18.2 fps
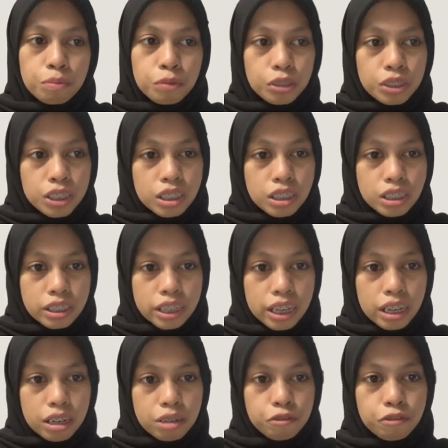process
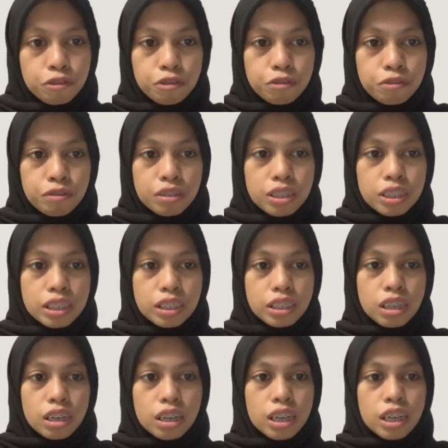that fulfill this
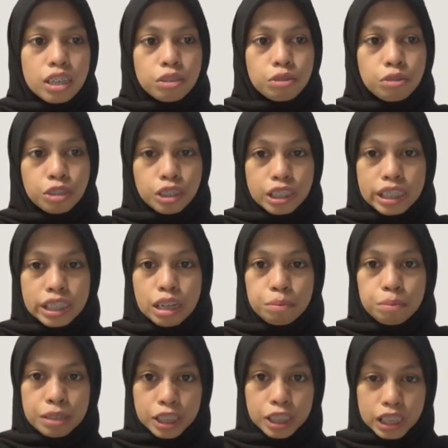are extrusion
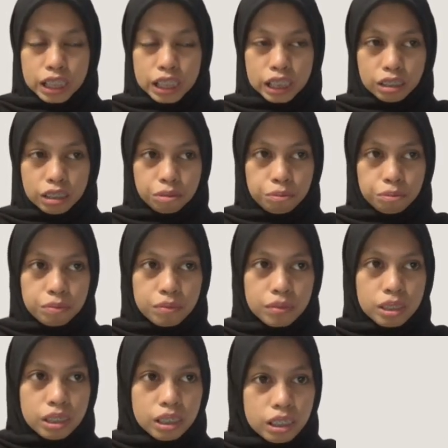and machining.
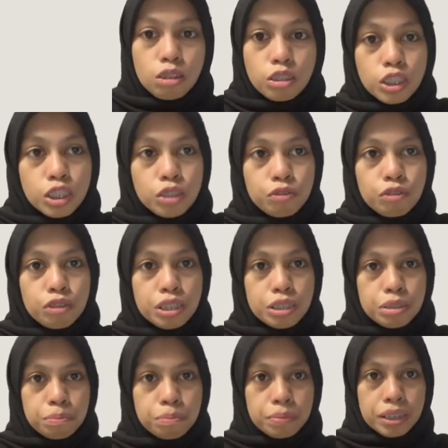Solution for
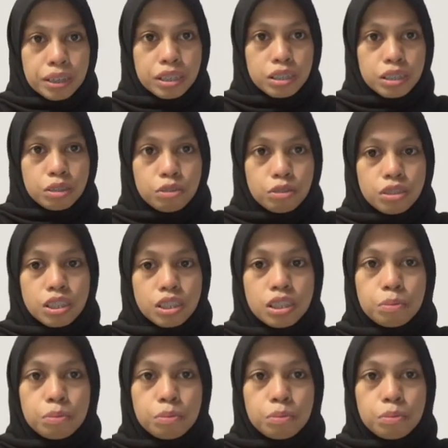this part, using the